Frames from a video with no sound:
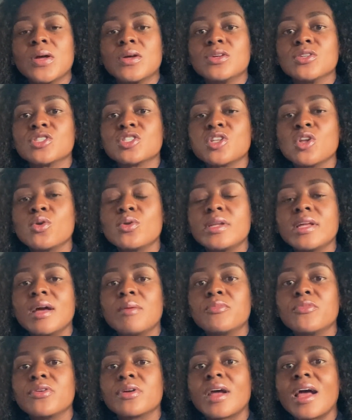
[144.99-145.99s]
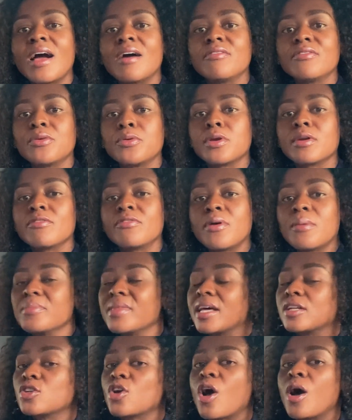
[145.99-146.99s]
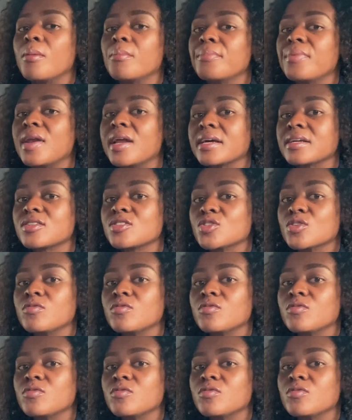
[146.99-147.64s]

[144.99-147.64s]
slowly I'm recovering from that complex